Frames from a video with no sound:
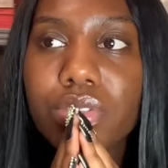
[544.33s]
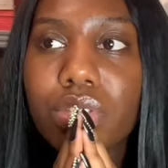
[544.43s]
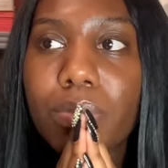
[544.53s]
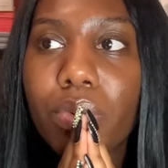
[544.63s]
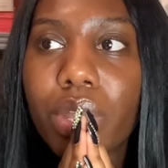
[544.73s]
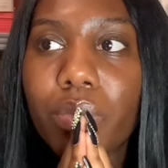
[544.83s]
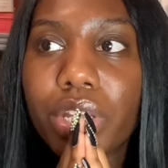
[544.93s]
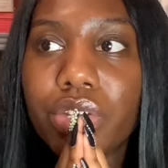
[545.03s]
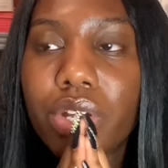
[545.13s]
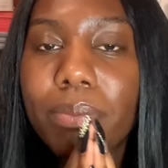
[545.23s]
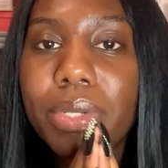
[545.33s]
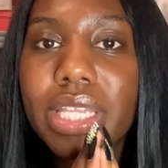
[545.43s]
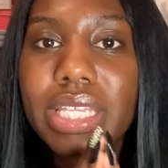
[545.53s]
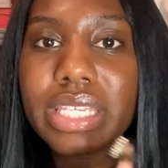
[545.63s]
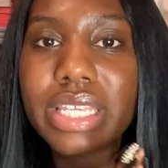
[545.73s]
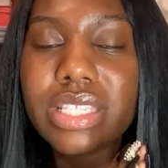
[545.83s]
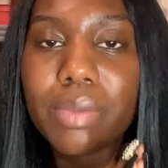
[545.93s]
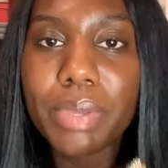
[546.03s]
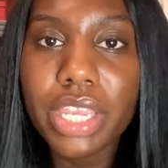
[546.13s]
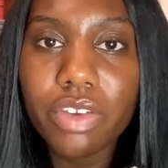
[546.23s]
to the point where you completely
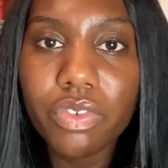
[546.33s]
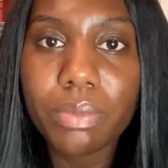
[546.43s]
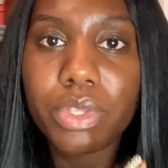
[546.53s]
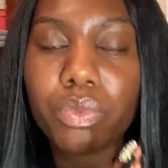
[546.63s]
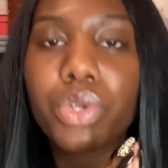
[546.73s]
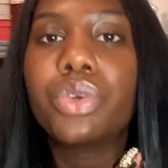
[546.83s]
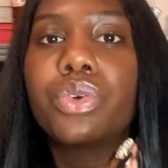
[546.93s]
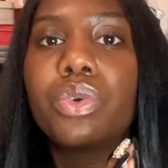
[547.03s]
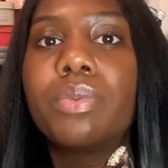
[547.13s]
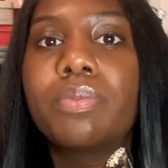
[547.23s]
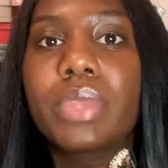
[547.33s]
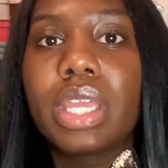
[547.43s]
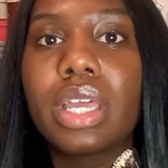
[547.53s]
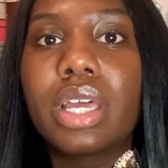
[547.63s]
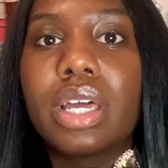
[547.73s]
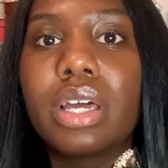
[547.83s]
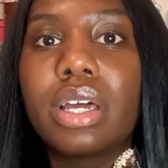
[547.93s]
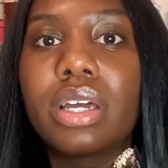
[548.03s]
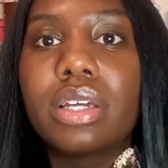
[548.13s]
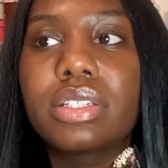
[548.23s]
disappear from the room,
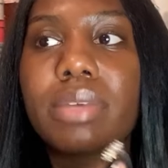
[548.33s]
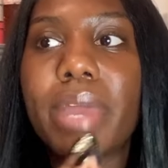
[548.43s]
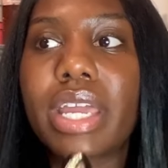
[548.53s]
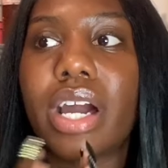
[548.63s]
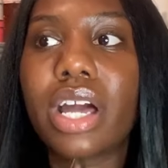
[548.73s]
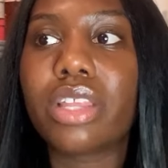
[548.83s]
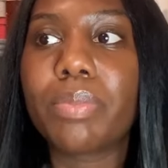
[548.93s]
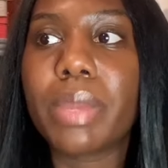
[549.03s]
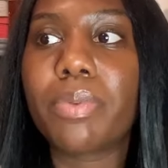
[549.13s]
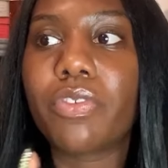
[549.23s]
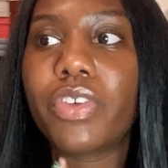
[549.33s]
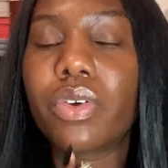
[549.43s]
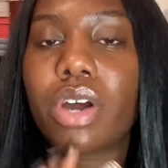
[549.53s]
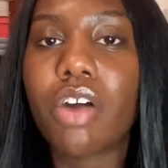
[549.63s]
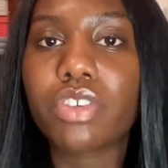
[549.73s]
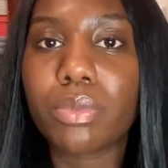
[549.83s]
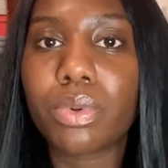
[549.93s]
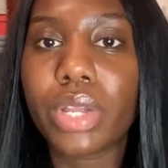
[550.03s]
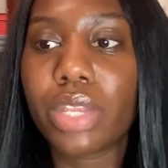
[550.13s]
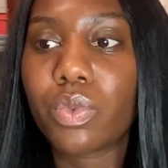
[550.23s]
to make other people feel
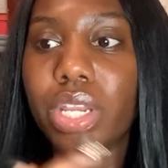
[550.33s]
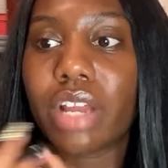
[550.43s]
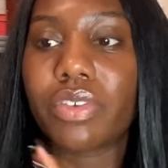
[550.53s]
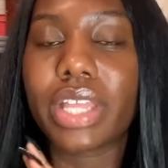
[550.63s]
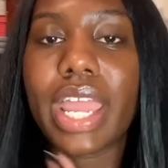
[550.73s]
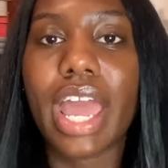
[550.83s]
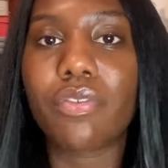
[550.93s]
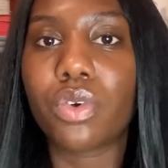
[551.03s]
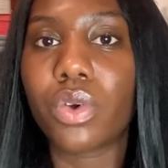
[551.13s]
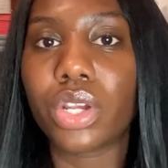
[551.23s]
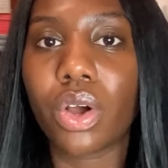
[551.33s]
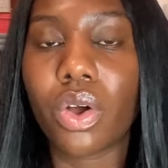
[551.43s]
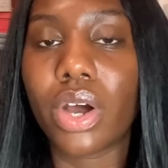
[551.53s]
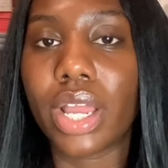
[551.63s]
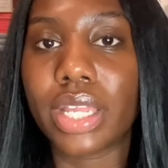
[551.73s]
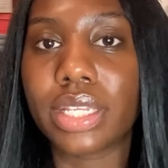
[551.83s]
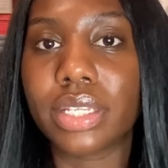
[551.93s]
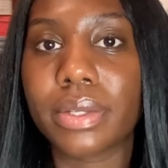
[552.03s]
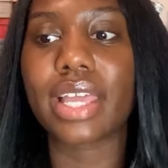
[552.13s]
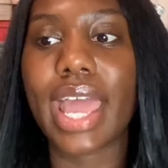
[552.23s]
comfortable in whatever they have going on.
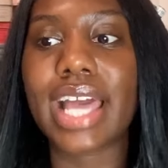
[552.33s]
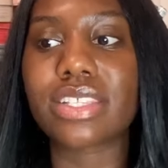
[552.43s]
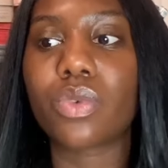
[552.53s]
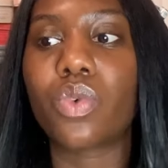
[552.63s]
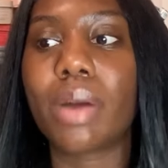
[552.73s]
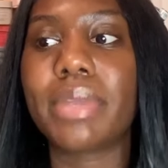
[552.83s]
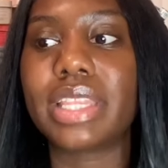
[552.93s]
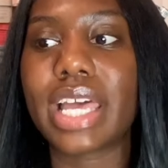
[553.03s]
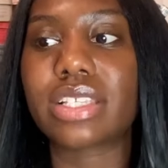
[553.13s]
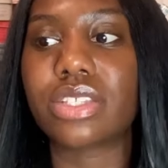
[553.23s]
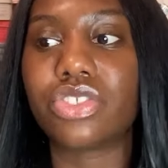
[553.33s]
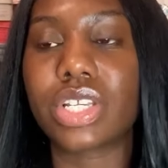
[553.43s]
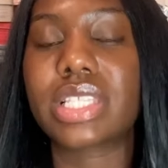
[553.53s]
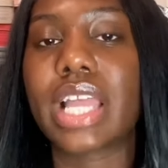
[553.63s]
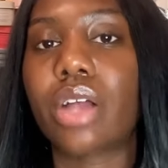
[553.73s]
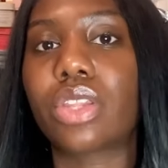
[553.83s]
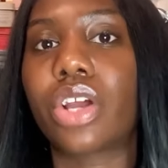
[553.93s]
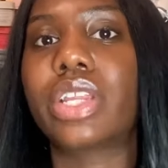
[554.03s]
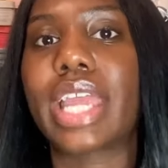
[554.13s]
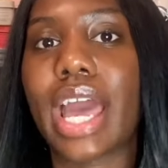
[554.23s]
As a woman that's just now
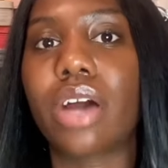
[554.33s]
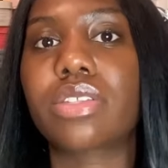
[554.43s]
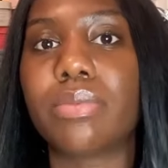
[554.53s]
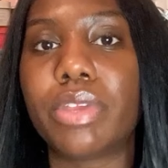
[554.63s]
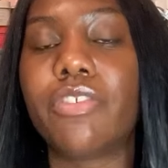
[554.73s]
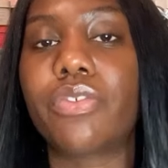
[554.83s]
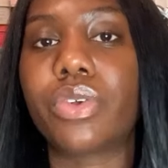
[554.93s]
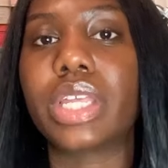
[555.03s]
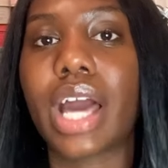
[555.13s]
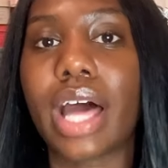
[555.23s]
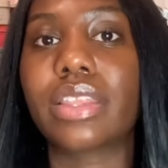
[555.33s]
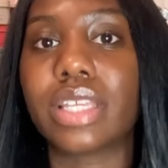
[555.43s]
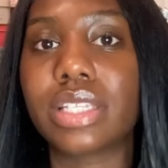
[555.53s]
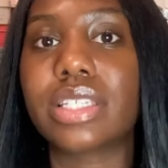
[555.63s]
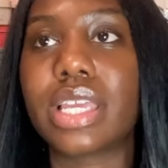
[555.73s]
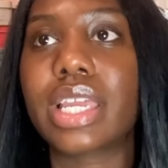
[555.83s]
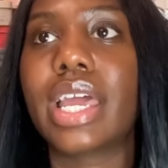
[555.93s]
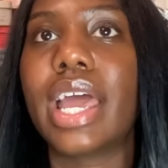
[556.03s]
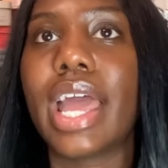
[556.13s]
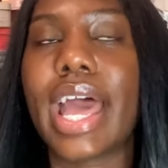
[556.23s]
learning how to be fully authentic,
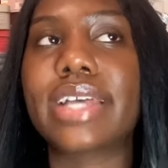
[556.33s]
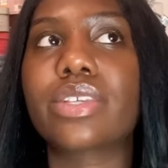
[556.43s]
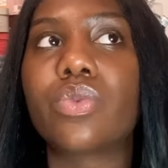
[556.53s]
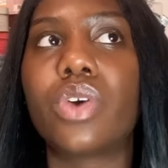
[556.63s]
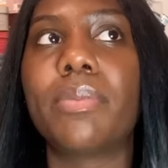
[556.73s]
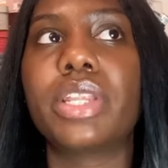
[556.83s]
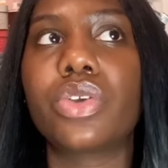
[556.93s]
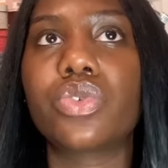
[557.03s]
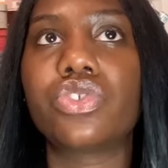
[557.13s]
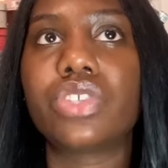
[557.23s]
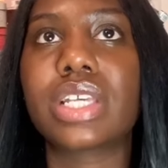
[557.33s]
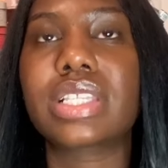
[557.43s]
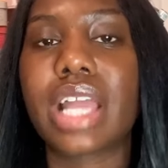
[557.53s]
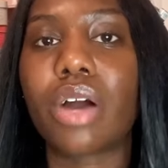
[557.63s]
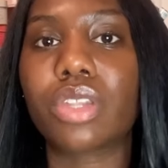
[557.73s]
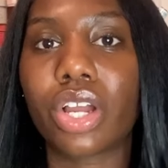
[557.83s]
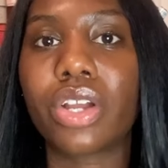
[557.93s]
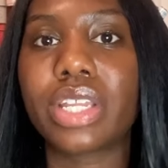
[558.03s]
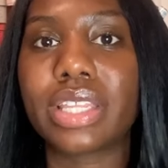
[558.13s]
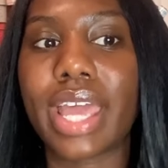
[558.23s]
as a woman who's just now
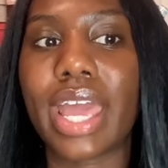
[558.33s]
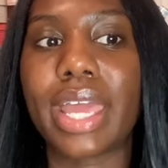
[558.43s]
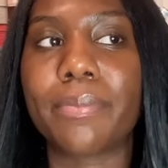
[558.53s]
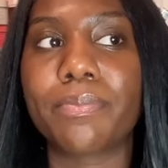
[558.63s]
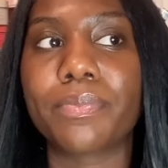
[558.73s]
learning that